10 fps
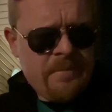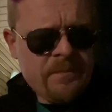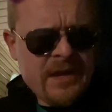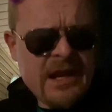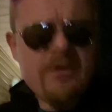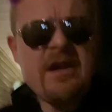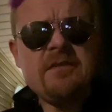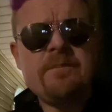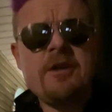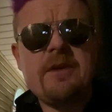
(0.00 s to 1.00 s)
Anyways,
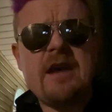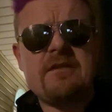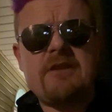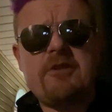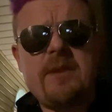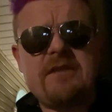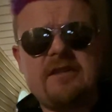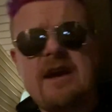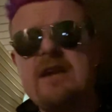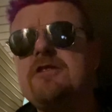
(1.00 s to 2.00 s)
hope you guys are having an amazing
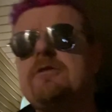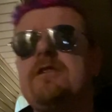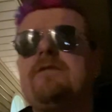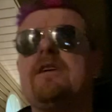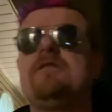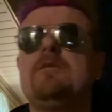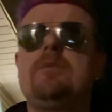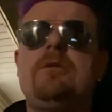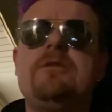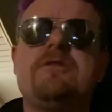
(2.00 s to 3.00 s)
night. Enjoy the fucking Super
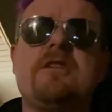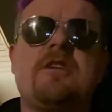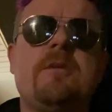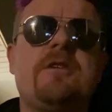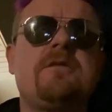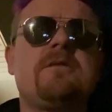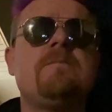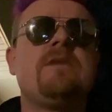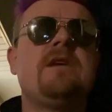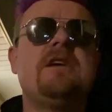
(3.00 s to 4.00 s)
Bowl. Enjoy the commercials.
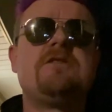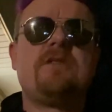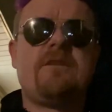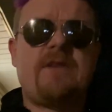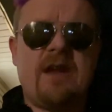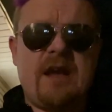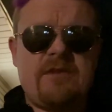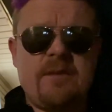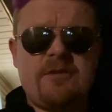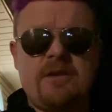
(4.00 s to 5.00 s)
Enjoy the fucking
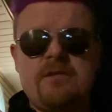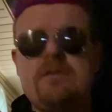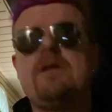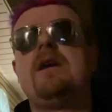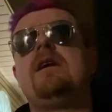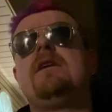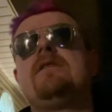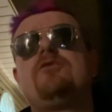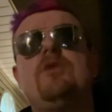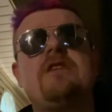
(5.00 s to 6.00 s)
halftime show.
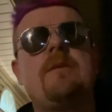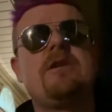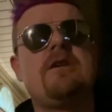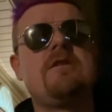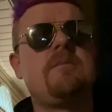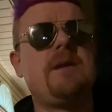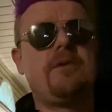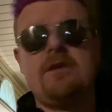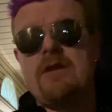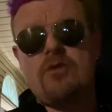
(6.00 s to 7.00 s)
It's the one time of year that people
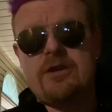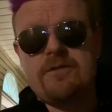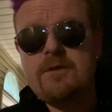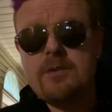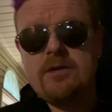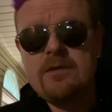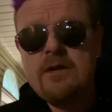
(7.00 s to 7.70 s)
that never watch football.